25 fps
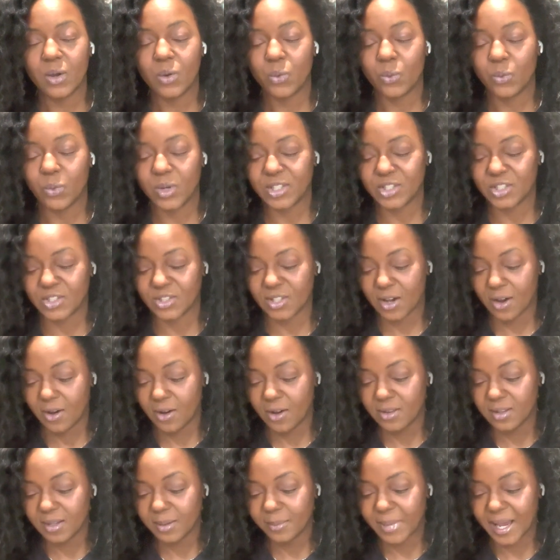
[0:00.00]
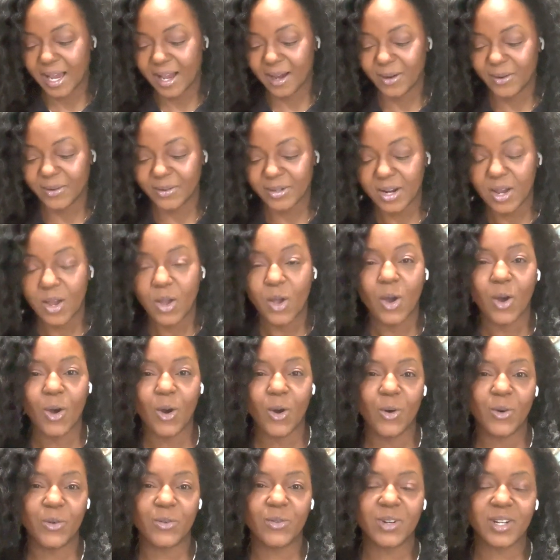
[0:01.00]
which is all about
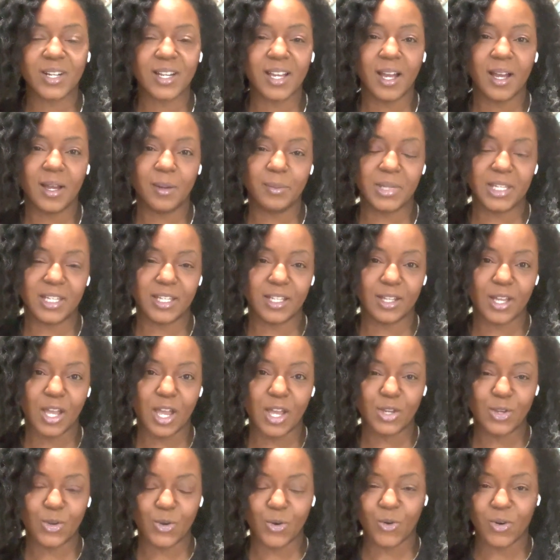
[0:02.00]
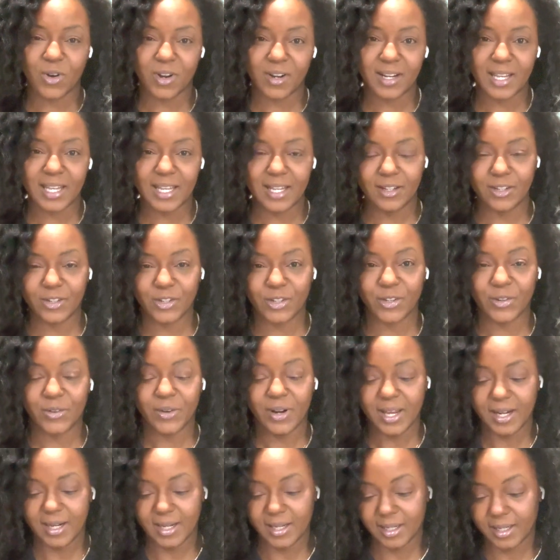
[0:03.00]
overcoming your inner
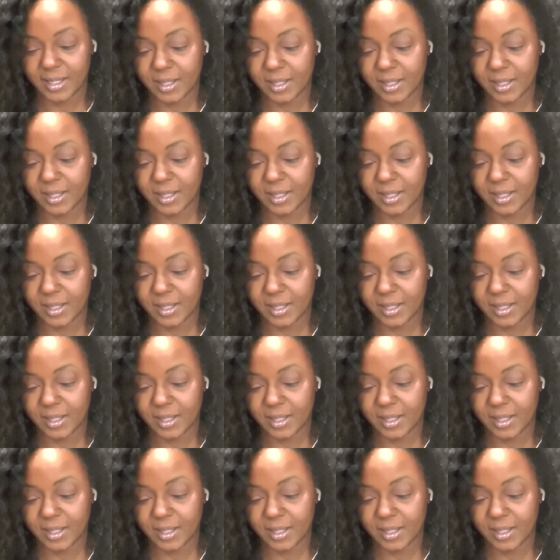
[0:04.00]
critic.